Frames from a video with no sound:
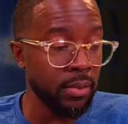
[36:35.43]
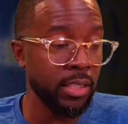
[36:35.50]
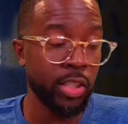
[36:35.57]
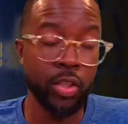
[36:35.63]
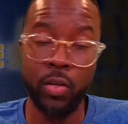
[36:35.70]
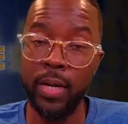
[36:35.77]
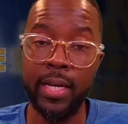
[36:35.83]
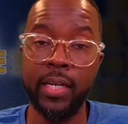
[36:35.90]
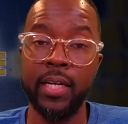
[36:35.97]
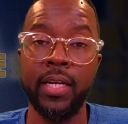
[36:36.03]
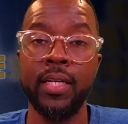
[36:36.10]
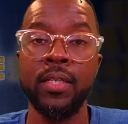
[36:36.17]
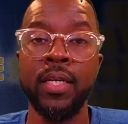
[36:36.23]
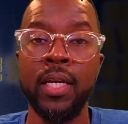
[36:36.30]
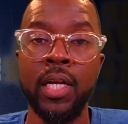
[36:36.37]

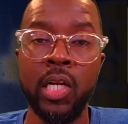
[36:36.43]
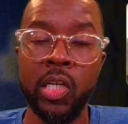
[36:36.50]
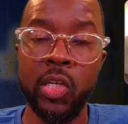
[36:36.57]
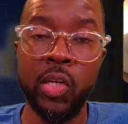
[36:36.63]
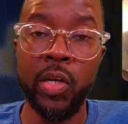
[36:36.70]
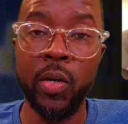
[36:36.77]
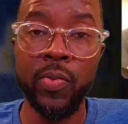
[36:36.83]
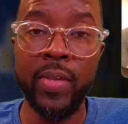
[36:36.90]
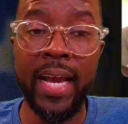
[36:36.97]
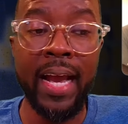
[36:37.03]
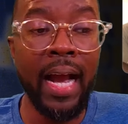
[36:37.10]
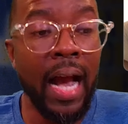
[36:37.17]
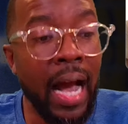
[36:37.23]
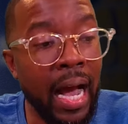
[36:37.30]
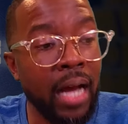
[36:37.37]
discrediting, that.
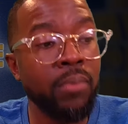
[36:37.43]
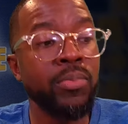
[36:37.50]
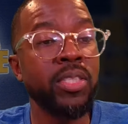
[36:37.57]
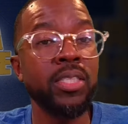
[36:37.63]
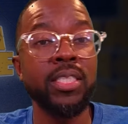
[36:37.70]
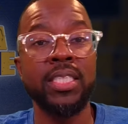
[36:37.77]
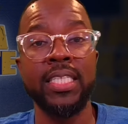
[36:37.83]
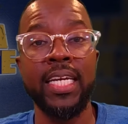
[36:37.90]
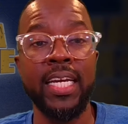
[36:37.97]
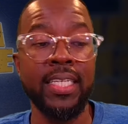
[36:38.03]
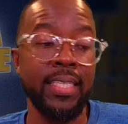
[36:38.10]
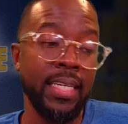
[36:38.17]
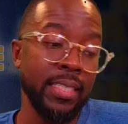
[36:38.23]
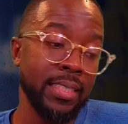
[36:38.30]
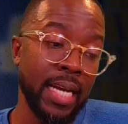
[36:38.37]
I'm just saying
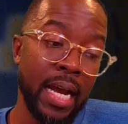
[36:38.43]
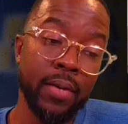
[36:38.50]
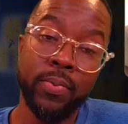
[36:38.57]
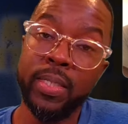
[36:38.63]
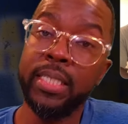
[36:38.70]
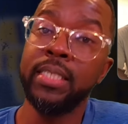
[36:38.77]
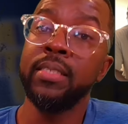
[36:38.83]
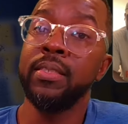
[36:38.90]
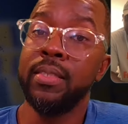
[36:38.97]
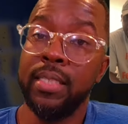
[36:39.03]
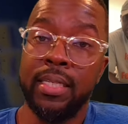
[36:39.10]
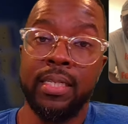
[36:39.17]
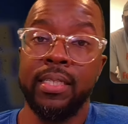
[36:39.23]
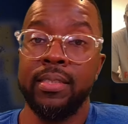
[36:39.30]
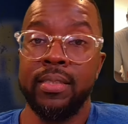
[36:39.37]
that Tyreek
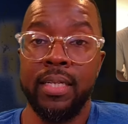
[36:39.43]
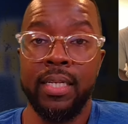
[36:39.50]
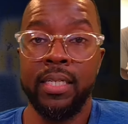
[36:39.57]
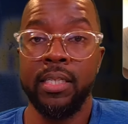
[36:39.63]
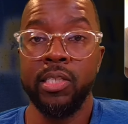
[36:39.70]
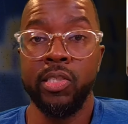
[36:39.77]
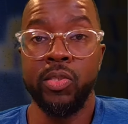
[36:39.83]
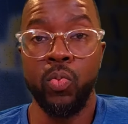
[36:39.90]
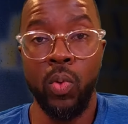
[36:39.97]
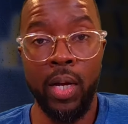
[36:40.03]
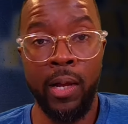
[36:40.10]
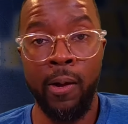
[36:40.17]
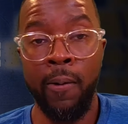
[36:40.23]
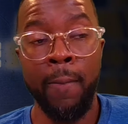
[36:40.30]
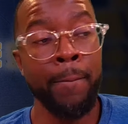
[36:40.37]
did his thing as
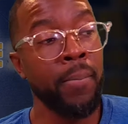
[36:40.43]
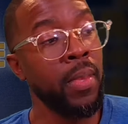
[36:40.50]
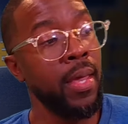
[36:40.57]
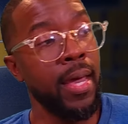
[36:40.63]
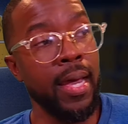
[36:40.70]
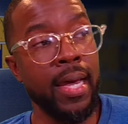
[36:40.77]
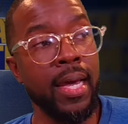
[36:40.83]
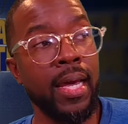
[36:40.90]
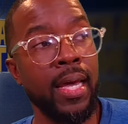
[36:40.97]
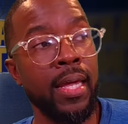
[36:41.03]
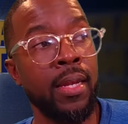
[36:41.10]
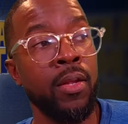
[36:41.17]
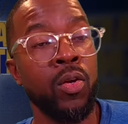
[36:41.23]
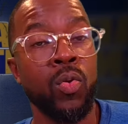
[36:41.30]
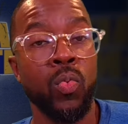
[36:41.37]
well.
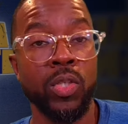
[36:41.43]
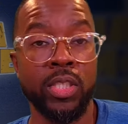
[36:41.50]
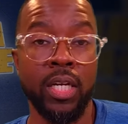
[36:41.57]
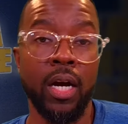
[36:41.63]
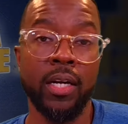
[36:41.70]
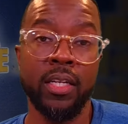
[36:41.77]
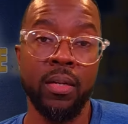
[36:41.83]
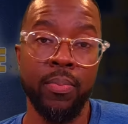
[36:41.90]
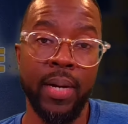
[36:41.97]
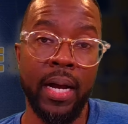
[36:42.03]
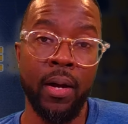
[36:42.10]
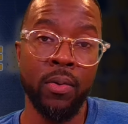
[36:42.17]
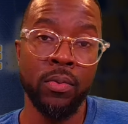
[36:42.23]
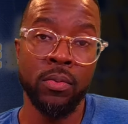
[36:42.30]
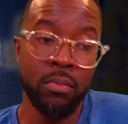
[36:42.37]
And we're talking
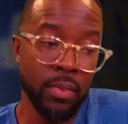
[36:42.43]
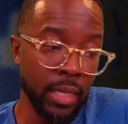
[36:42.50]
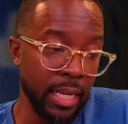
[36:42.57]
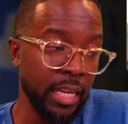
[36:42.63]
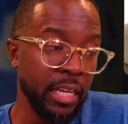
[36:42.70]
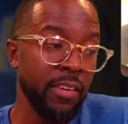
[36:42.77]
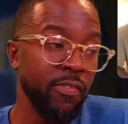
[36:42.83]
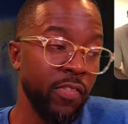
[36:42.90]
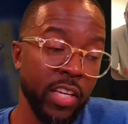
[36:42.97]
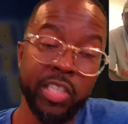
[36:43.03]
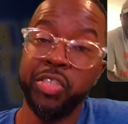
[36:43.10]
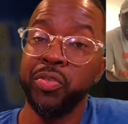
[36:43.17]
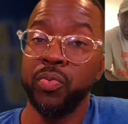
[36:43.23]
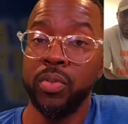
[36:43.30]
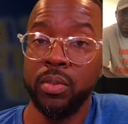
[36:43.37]
about
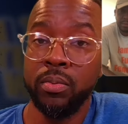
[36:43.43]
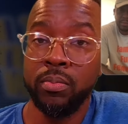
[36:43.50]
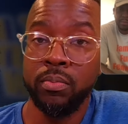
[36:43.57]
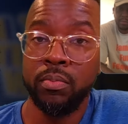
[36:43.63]
individual